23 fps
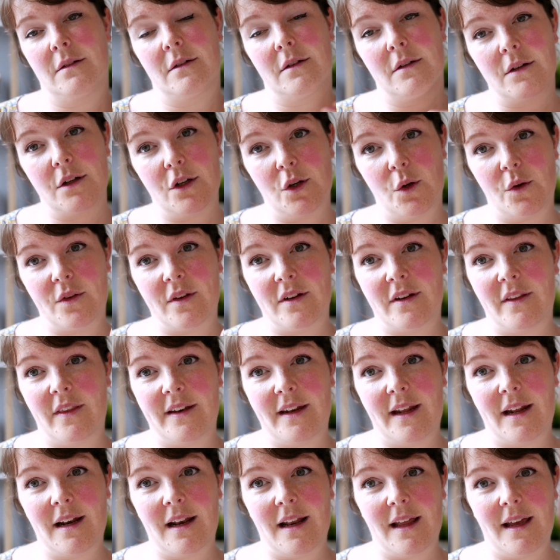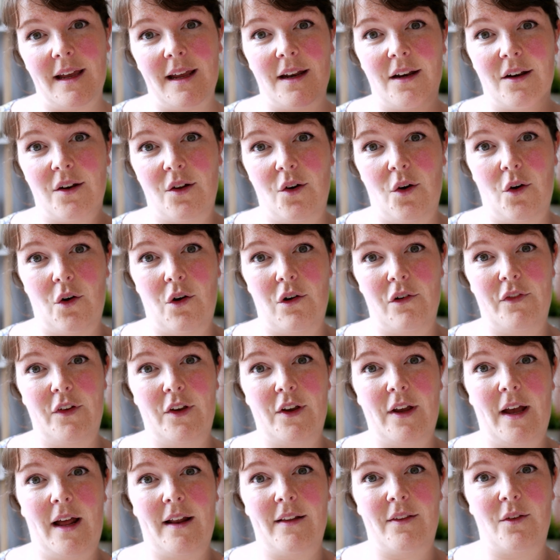closer to the deadline, or if you
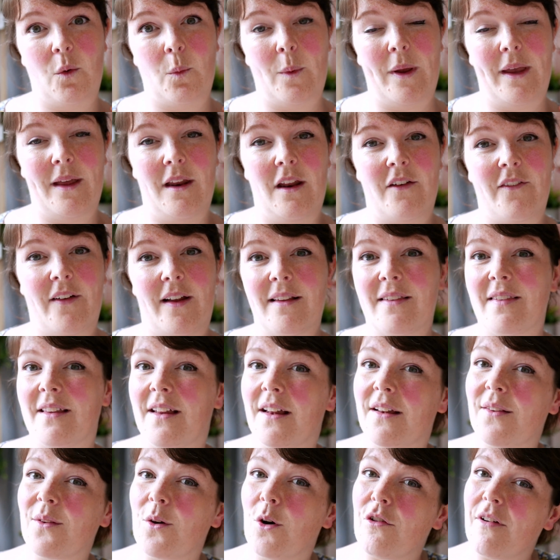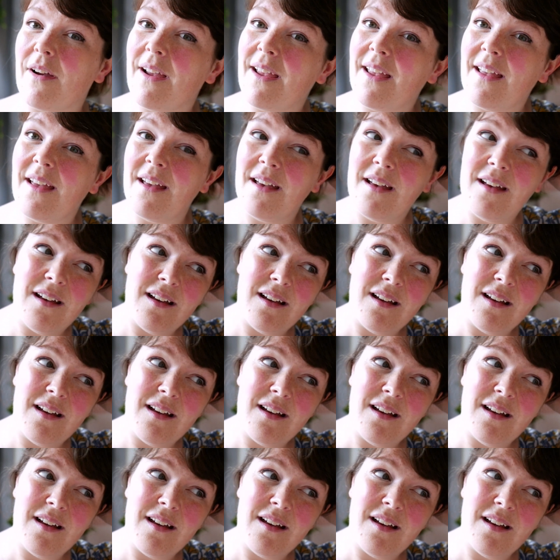cancel way in advance, then it's all right.